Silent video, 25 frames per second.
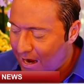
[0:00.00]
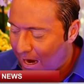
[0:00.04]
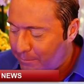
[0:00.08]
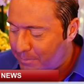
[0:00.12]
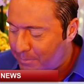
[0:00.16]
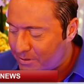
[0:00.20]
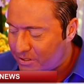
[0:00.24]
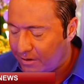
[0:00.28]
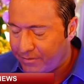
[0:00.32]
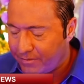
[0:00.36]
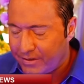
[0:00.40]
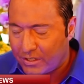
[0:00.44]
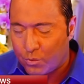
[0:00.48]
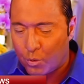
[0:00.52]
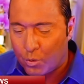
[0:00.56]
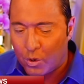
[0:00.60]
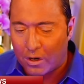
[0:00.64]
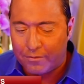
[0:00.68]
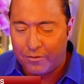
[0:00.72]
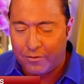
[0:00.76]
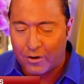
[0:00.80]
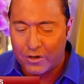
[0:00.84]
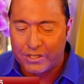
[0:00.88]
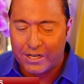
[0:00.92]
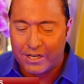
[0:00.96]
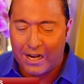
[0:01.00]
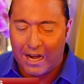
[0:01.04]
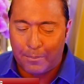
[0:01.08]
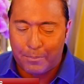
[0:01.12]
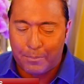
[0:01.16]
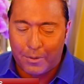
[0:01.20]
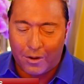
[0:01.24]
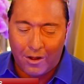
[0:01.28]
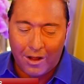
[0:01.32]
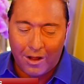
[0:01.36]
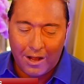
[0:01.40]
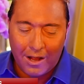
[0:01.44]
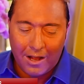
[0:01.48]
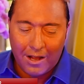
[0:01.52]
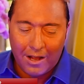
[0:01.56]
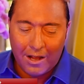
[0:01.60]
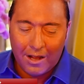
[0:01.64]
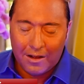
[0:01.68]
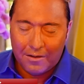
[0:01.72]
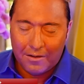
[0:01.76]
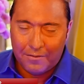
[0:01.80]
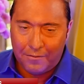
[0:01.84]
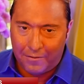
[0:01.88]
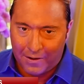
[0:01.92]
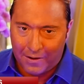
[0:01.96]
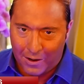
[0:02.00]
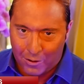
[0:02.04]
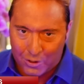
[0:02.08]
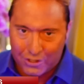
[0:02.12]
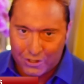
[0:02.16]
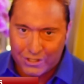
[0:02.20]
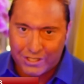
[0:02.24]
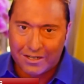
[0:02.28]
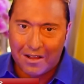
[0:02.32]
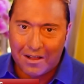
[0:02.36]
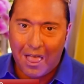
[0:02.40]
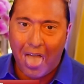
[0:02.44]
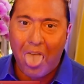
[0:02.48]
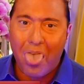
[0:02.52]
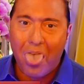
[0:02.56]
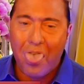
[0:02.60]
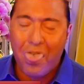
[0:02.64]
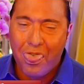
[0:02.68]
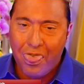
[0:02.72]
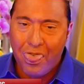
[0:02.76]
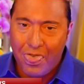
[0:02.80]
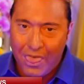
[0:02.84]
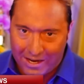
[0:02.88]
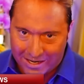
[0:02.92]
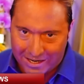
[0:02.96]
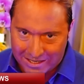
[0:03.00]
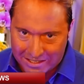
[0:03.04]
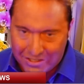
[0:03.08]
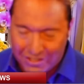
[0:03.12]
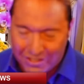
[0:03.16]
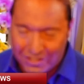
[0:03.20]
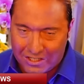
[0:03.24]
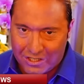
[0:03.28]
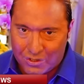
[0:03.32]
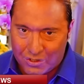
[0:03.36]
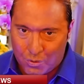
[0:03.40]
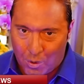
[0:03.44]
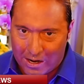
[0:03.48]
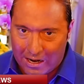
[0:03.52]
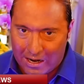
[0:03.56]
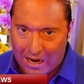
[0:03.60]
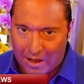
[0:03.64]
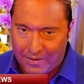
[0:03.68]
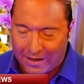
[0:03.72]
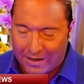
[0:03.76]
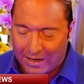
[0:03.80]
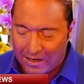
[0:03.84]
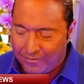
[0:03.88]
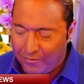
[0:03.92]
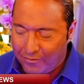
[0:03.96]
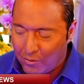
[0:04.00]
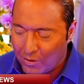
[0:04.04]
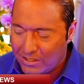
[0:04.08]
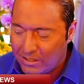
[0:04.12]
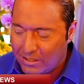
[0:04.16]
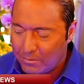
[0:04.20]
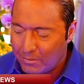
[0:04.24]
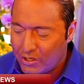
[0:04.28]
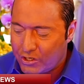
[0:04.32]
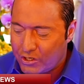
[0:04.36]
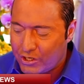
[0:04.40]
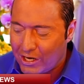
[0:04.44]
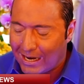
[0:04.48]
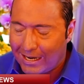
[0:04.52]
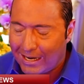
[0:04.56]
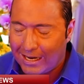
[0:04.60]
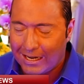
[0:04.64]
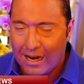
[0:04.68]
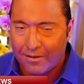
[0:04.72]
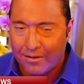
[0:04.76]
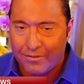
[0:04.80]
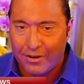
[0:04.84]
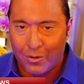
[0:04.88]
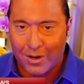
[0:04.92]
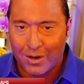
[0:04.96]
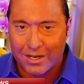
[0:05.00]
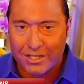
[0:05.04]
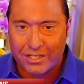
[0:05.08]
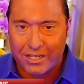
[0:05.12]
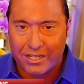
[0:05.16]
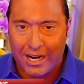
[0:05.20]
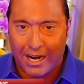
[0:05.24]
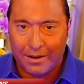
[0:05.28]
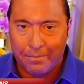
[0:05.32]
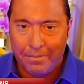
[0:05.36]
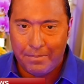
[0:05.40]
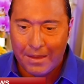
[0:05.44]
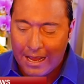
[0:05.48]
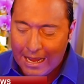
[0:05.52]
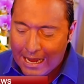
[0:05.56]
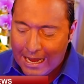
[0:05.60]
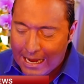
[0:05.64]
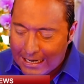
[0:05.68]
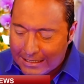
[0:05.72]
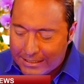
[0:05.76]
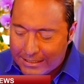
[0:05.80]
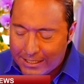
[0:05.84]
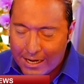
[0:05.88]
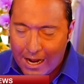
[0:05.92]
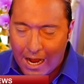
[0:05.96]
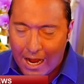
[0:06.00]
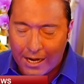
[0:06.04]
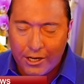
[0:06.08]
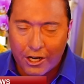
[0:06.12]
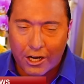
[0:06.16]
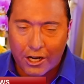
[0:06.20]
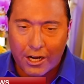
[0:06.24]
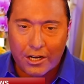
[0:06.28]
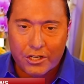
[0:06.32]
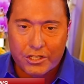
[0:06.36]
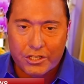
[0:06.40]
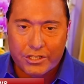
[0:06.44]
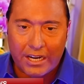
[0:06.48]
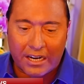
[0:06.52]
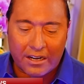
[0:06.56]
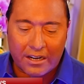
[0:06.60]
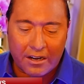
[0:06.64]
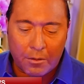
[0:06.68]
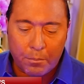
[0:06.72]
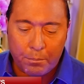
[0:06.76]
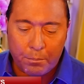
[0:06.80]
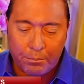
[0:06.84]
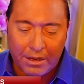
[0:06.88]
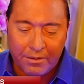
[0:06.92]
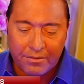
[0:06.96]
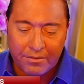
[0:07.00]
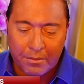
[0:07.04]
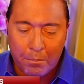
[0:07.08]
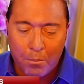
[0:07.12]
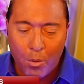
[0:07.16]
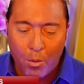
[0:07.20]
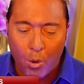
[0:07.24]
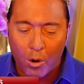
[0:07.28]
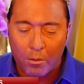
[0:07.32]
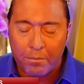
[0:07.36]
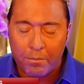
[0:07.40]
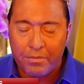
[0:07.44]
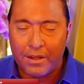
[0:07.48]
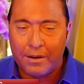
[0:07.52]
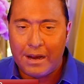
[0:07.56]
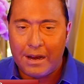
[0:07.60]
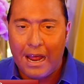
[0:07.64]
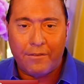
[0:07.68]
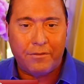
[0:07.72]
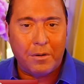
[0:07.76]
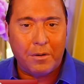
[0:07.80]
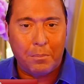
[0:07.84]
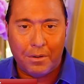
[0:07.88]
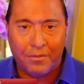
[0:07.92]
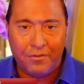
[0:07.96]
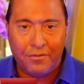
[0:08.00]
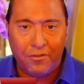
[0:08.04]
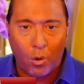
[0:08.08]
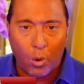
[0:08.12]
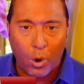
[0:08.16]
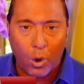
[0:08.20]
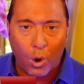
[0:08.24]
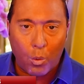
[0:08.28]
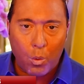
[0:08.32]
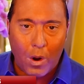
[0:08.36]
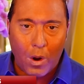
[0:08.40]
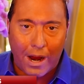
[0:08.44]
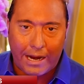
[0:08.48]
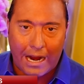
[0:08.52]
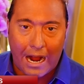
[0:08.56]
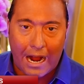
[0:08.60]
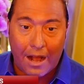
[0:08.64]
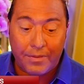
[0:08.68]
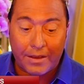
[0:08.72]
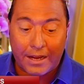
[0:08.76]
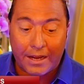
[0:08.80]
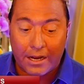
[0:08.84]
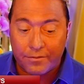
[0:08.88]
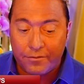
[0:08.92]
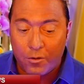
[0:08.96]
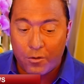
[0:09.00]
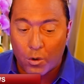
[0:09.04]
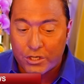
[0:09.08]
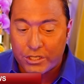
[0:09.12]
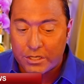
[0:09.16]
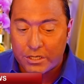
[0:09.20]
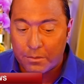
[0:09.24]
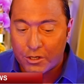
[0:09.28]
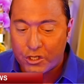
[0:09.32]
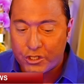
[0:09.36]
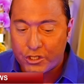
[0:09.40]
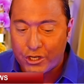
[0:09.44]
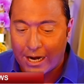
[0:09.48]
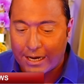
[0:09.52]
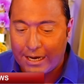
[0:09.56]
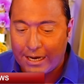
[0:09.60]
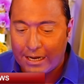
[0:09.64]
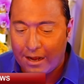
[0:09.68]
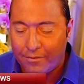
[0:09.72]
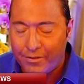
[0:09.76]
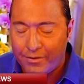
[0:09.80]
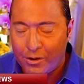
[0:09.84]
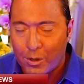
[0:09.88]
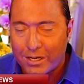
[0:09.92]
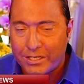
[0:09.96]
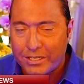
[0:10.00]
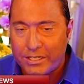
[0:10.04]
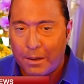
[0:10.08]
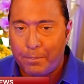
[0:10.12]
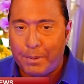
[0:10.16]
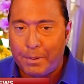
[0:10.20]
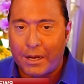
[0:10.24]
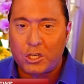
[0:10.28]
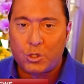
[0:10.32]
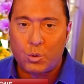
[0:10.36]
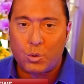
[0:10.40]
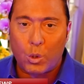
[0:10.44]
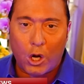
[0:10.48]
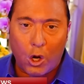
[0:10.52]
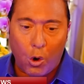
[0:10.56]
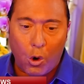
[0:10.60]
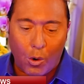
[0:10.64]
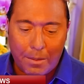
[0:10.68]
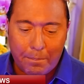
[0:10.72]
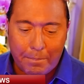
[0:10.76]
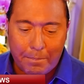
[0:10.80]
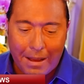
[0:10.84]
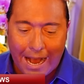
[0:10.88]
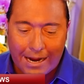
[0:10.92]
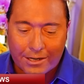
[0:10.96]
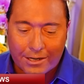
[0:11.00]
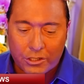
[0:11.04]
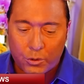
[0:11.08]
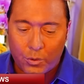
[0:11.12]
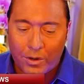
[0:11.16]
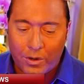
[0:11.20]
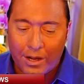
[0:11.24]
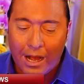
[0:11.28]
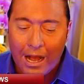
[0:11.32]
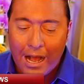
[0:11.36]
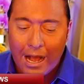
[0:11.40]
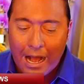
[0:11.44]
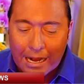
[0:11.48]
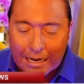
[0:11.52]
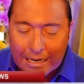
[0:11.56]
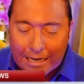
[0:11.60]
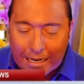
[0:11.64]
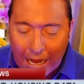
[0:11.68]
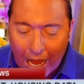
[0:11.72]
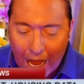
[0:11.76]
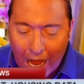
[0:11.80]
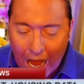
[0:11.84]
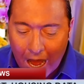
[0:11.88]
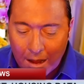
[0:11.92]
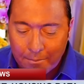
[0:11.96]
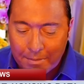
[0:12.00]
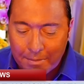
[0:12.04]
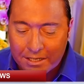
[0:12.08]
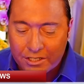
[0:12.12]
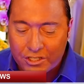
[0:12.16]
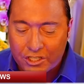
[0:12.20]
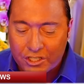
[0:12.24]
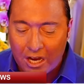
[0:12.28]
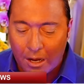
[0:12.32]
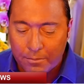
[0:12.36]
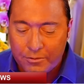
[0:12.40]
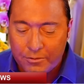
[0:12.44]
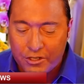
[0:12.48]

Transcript: off 9% of its workforce in April. Folks, this is why you have to get a fourth stimulus check in every U.S. state. Tonight, you're going to understand um, even more than ever before why you have to get a fourth stimulus check in every U.S. state because we're going back to a common